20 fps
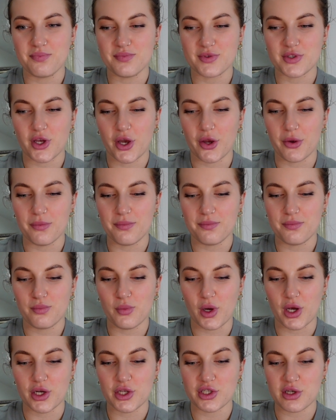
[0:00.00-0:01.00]
So
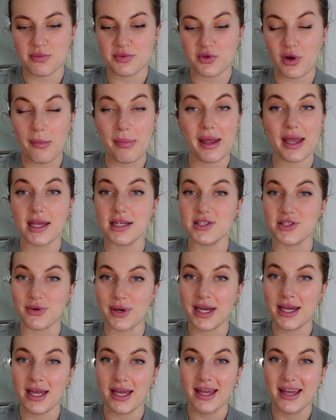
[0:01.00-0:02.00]
we're going to jump straight back into it.